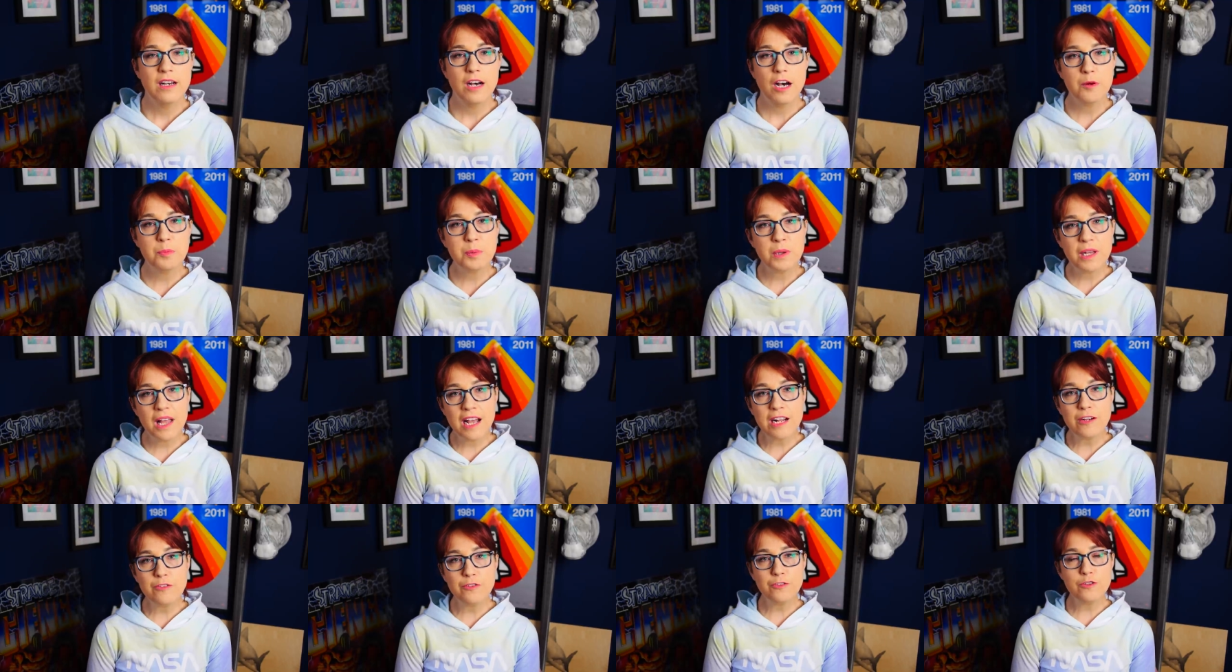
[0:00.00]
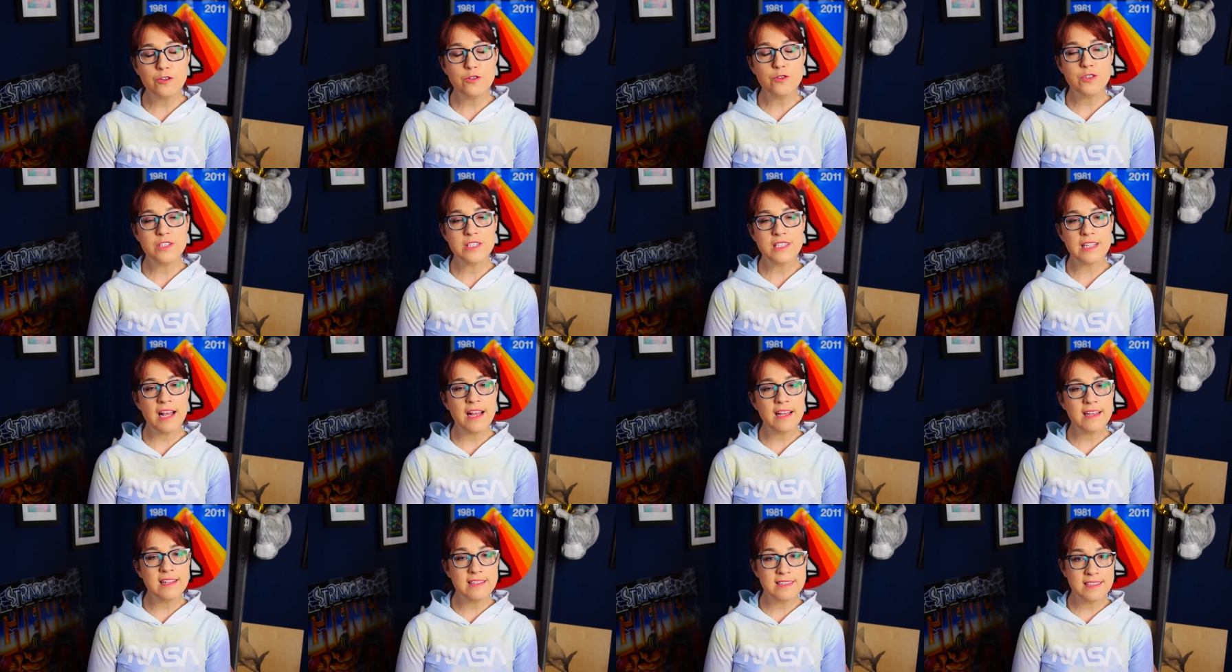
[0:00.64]
Applied Food
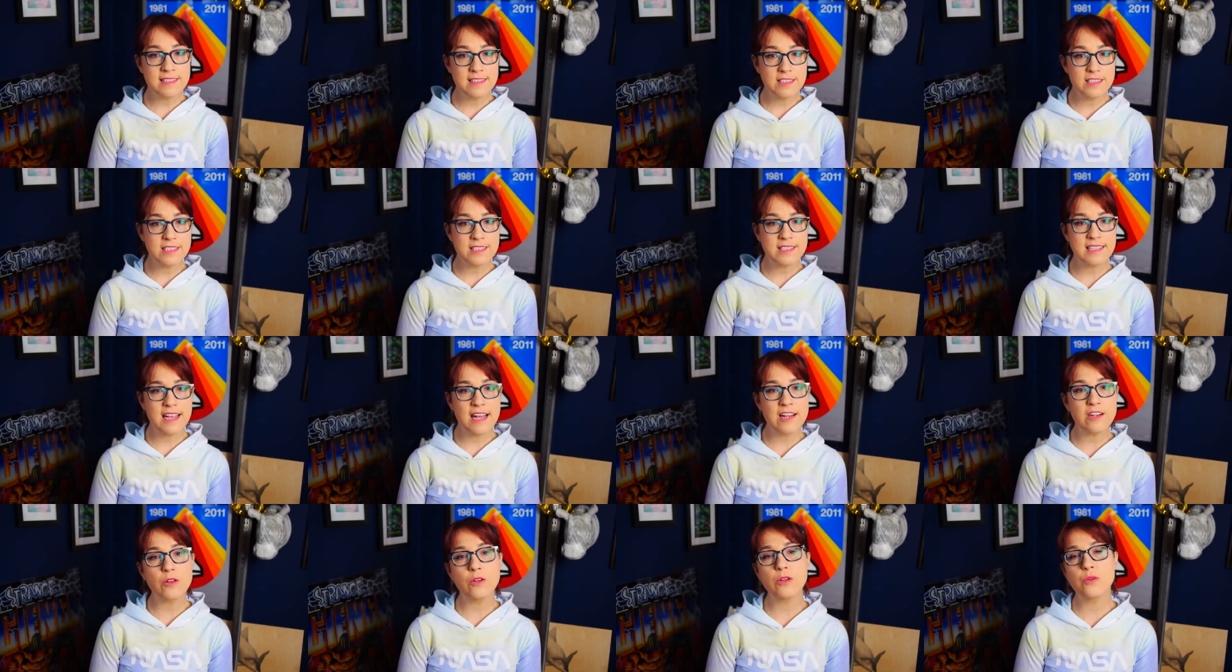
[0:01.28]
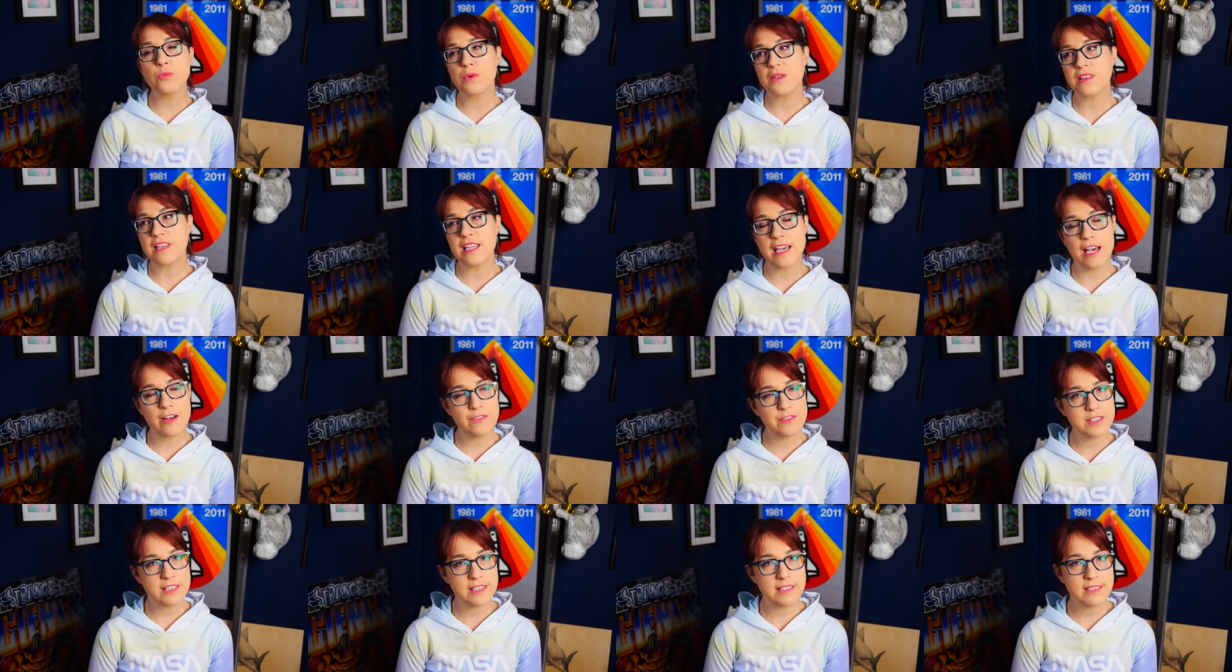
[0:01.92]
Sciences settled with the
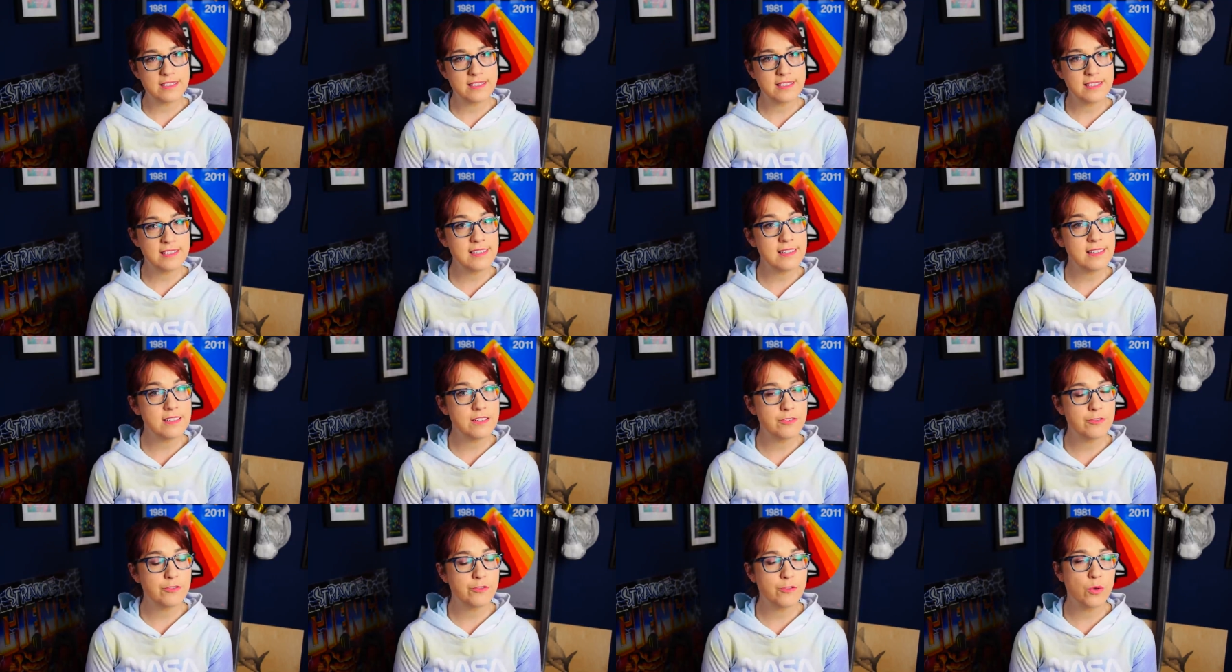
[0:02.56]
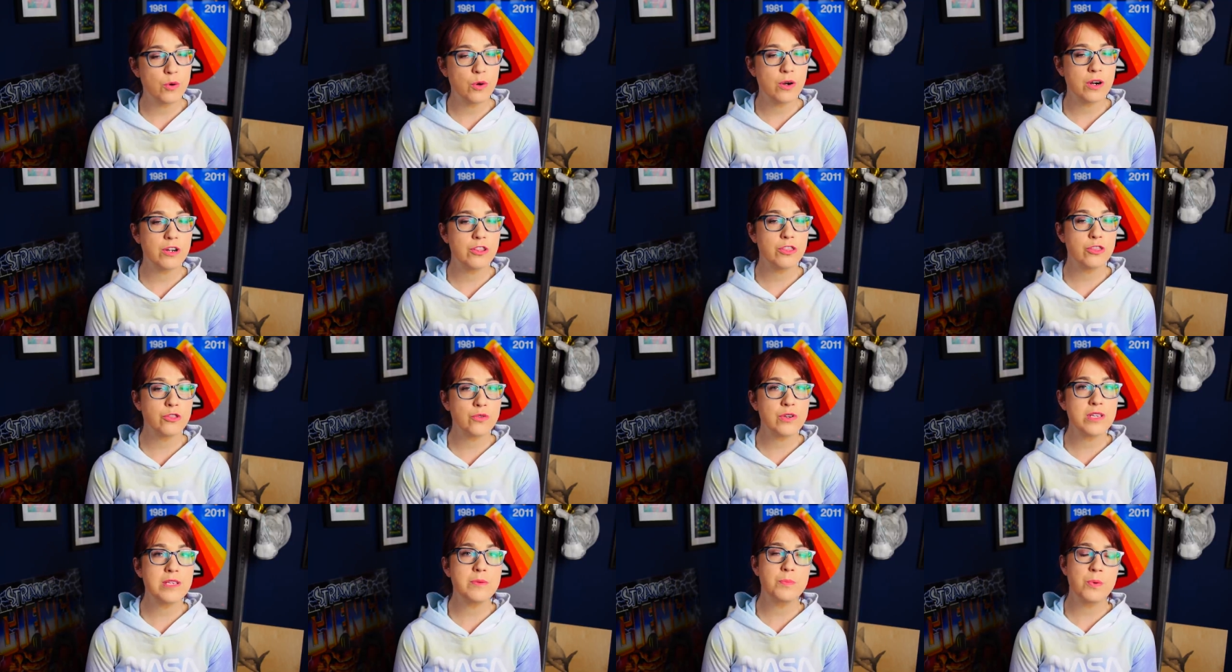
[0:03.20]
FTC for
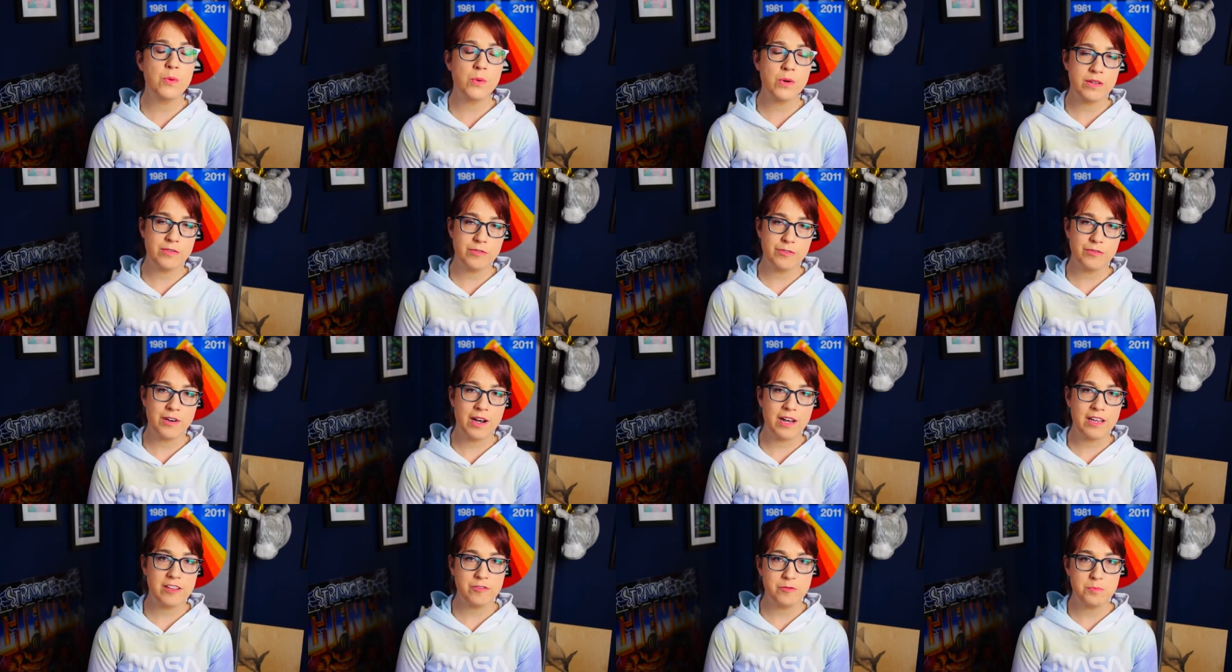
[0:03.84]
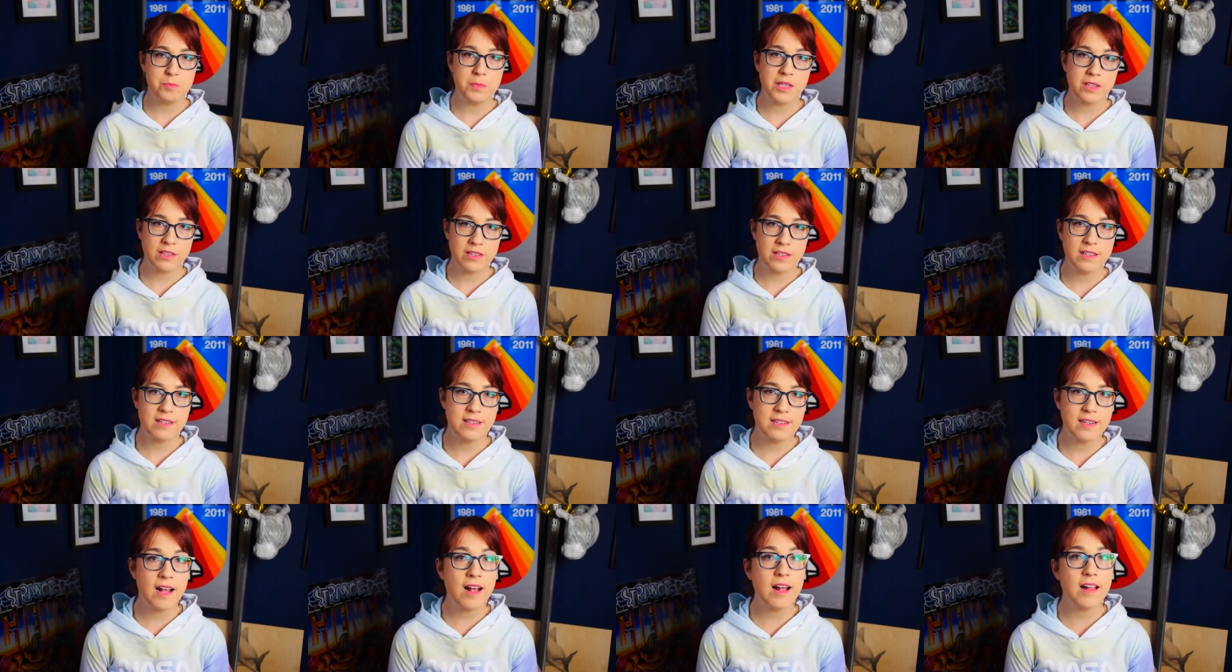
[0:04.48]
$3.5
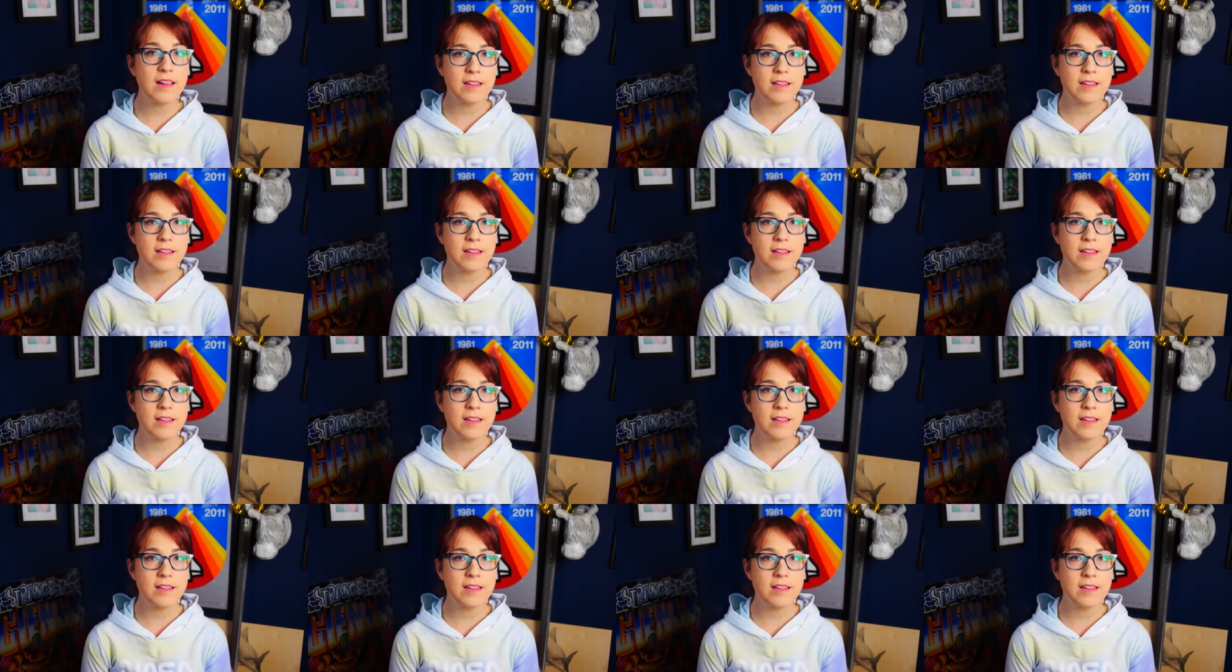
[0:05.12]
million.